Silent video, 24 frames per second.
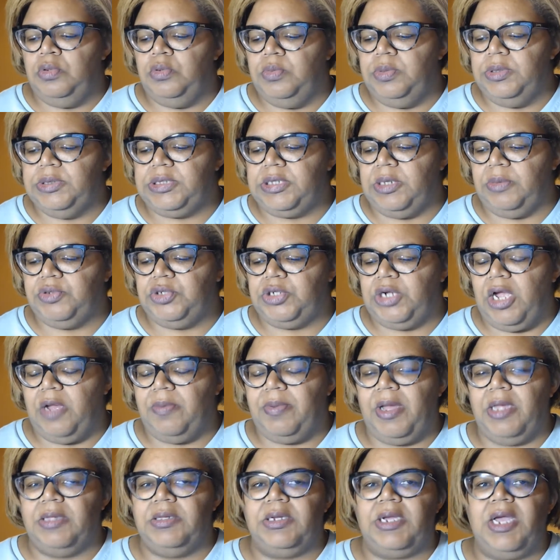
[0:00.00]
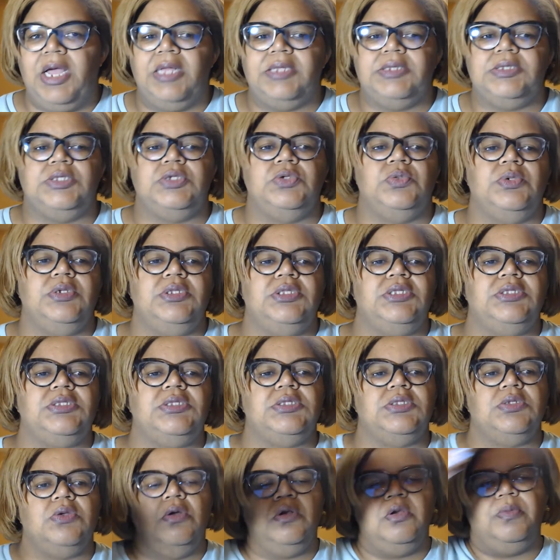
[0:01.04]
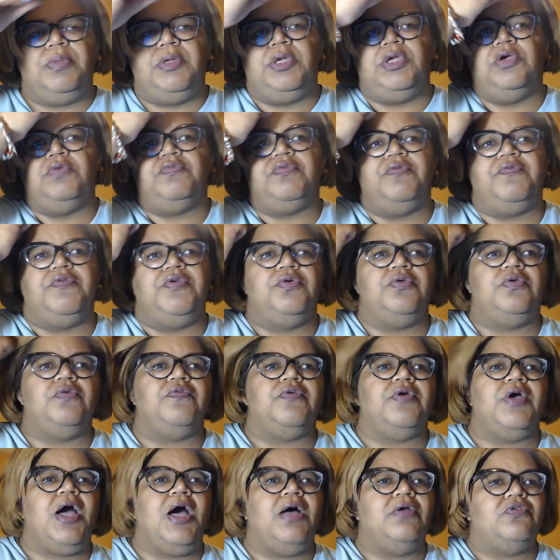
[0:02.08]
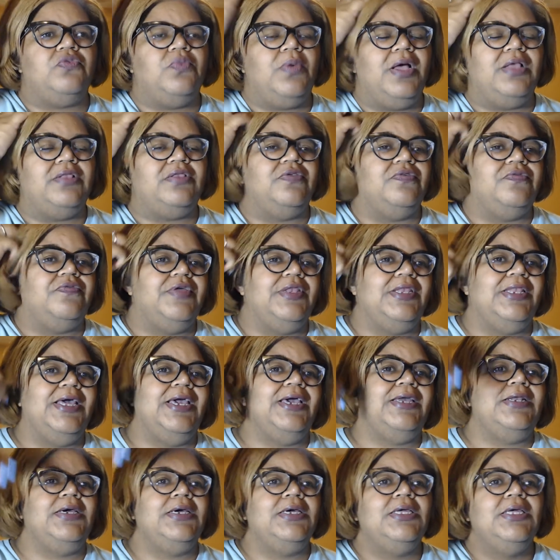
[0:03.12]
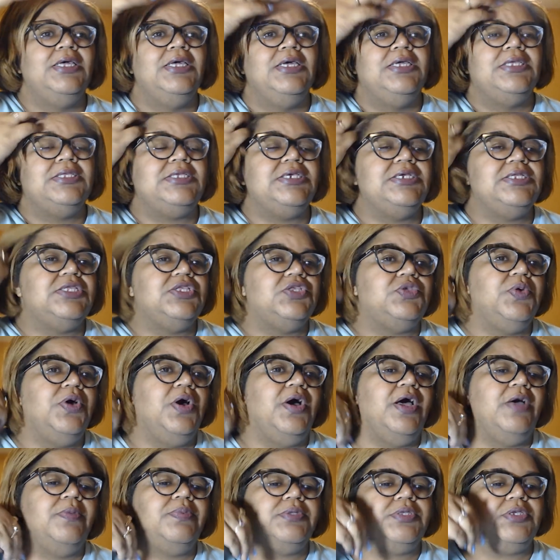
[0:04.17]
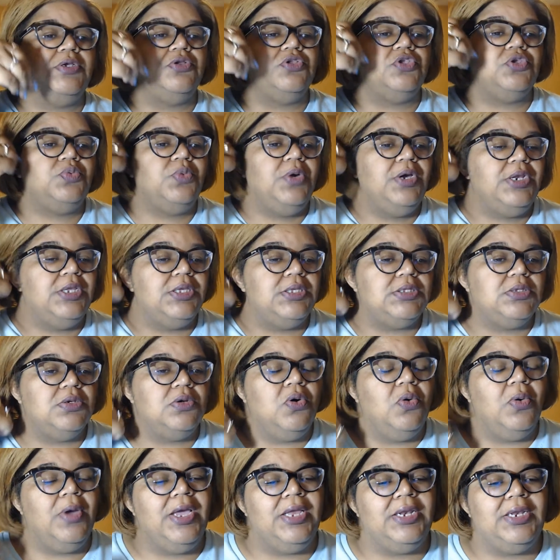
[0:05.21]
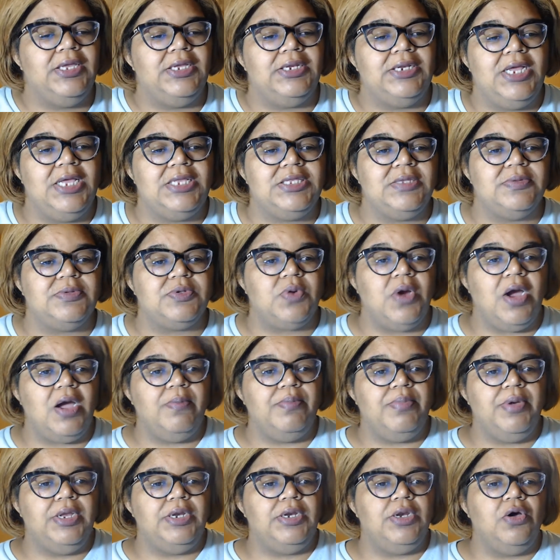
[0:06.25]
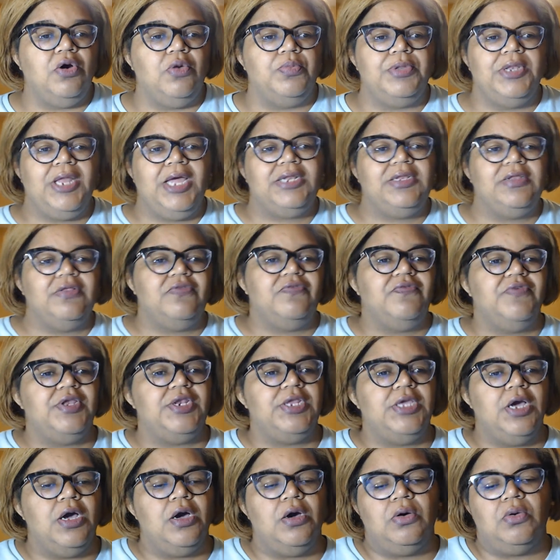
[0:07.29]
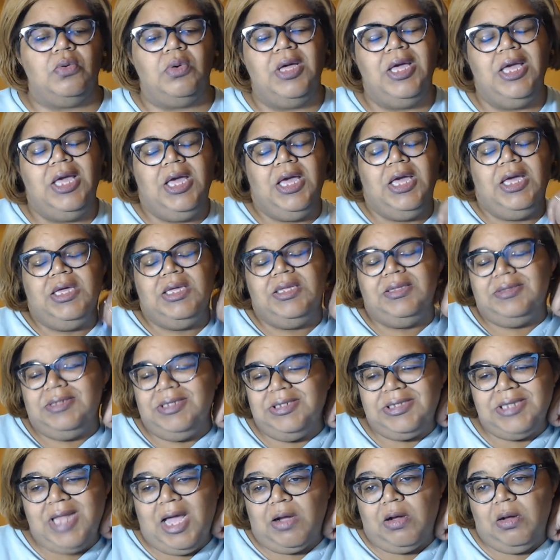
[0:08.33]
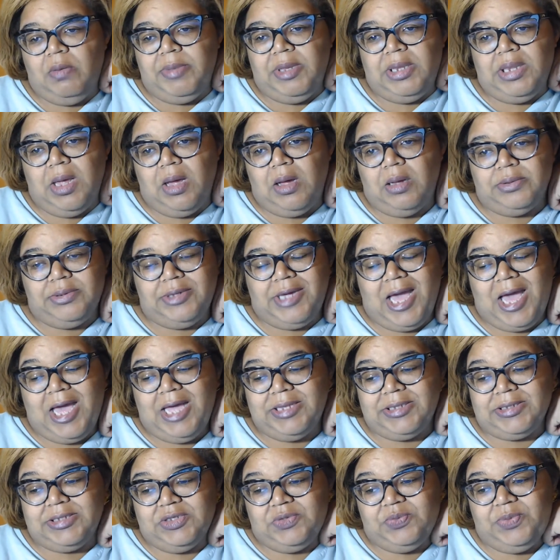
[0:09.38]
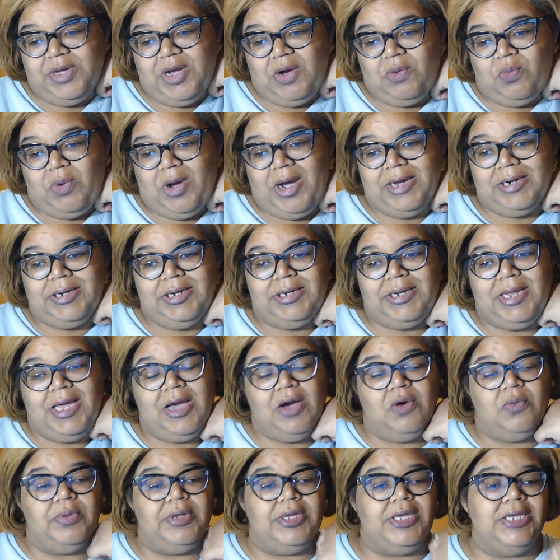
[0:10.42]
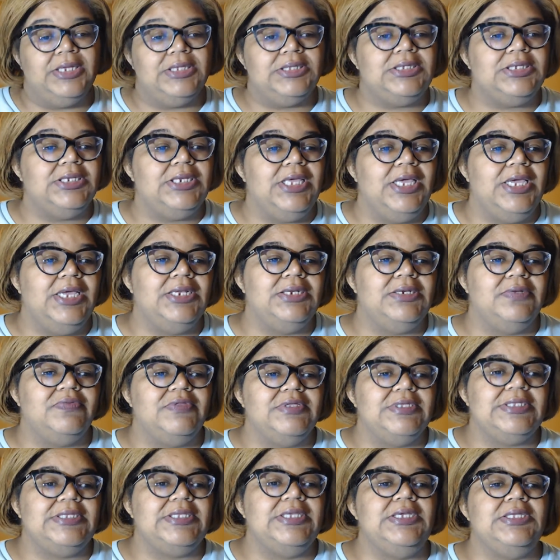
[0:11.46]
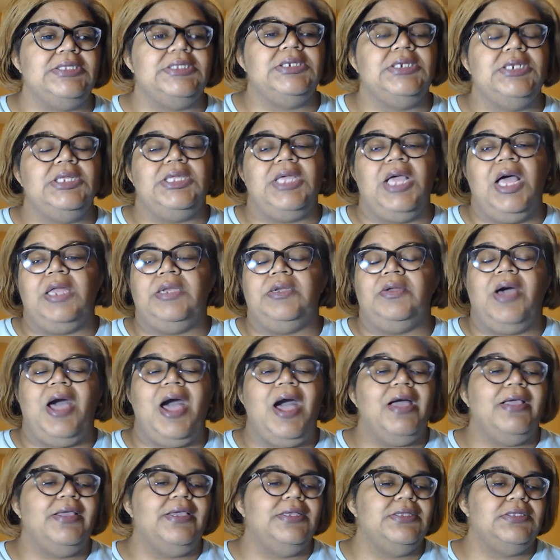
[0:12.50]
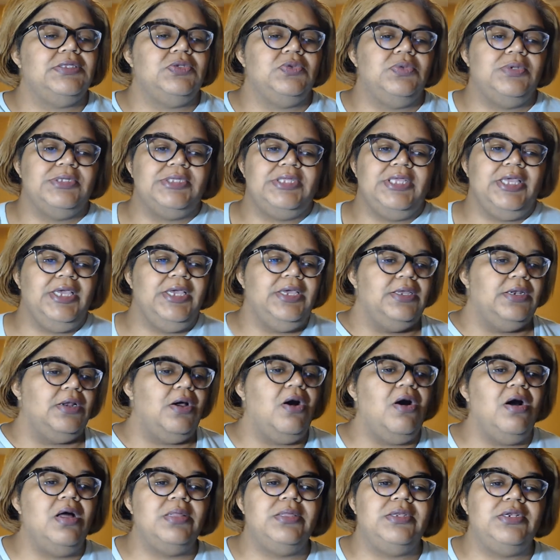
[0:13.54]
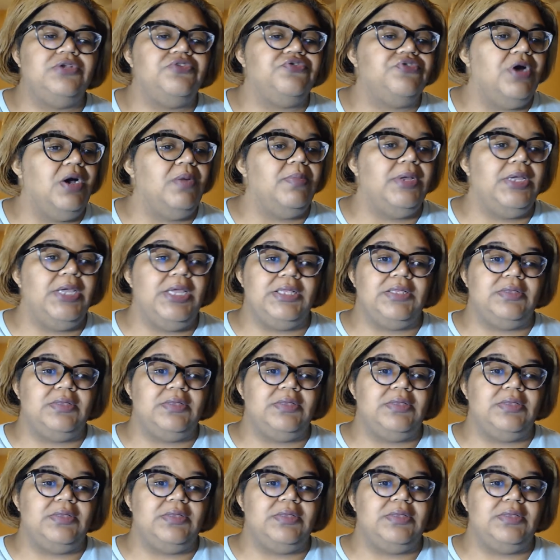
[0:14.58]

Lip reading: What's up, tribe? How you guys doing? This is going to be your review of The Real Housewives of Atlanta, Season 12, Episode 20. So go ahead and hit that subscribe button. I hope you like this video. This is not going to be long, you guys, because we are winding down. We're getting to the end of the season, and y'all know how it gets towards the end. All of the drama